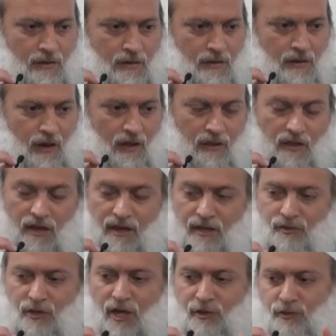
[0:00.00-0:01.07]
Allah
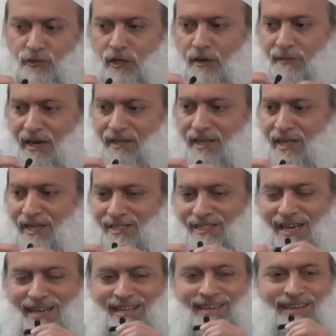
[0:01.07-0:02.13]
is As-Samad. He is
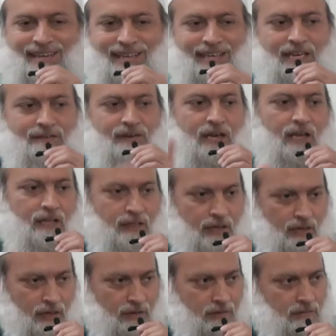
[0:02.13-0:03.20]
not in need of
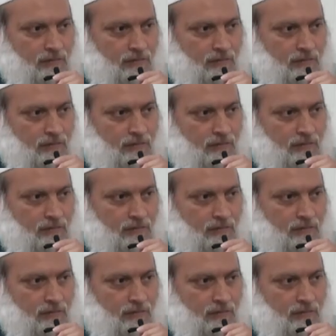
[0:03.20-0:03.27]
anything.